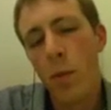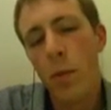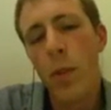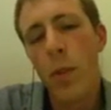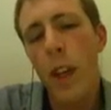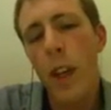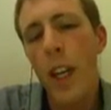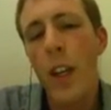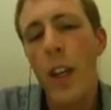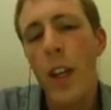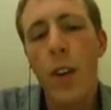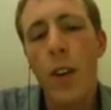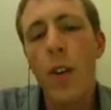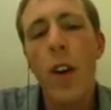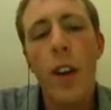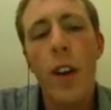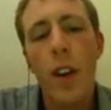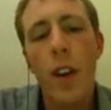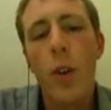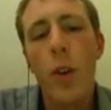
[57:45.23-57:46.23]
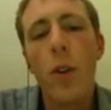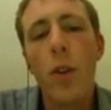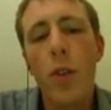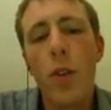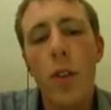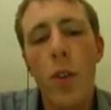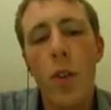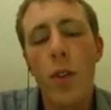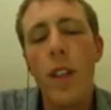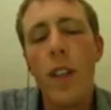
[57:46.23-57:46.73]
You
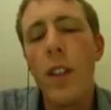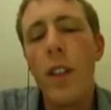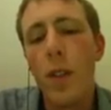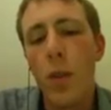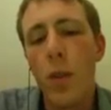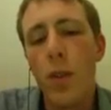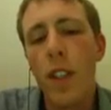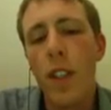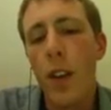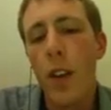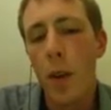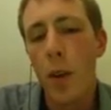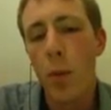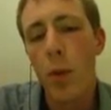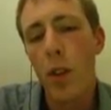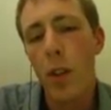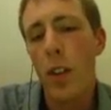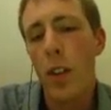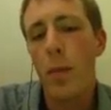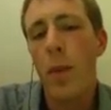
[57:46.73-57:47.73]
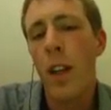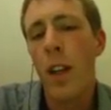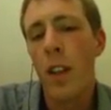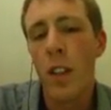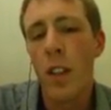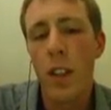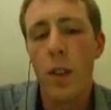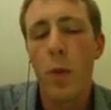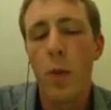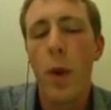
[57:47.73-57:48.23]
also need to tell your project
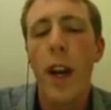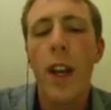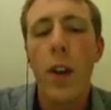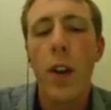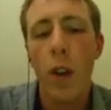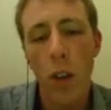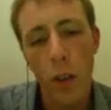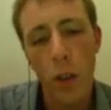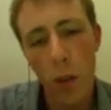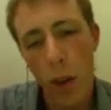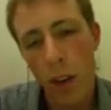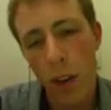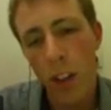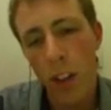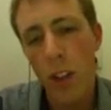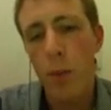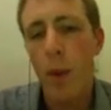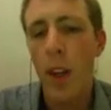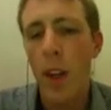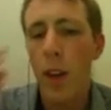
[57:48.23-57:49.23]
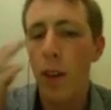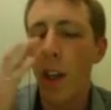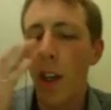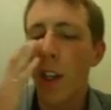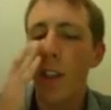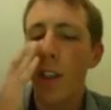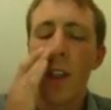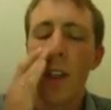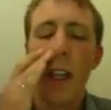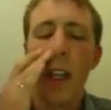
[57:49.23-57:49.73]
manager why you are doing this
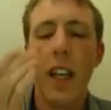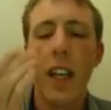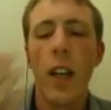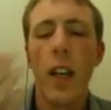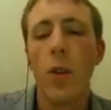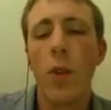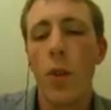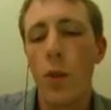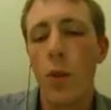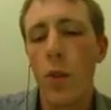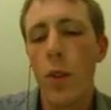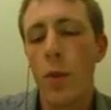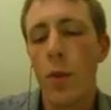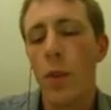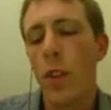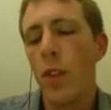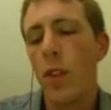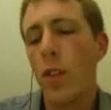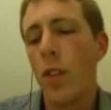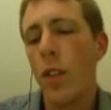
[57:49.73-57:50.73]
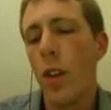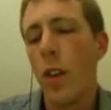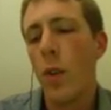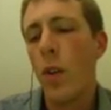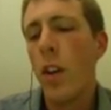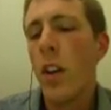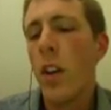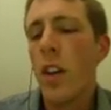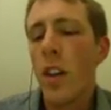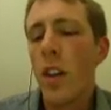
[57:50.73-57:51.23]
migration, and he also wants to know
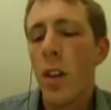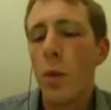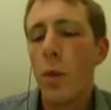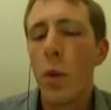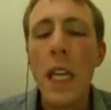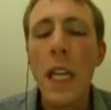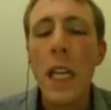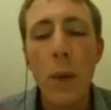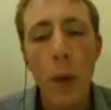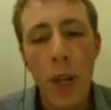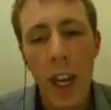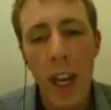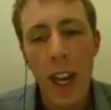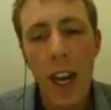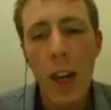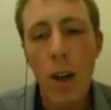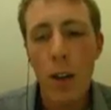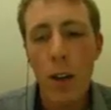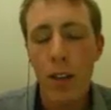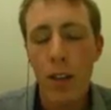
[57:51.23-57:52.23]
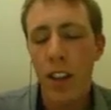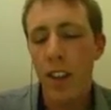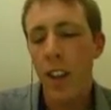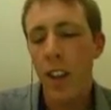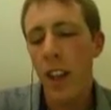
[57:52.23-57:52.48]
what he will get out of it.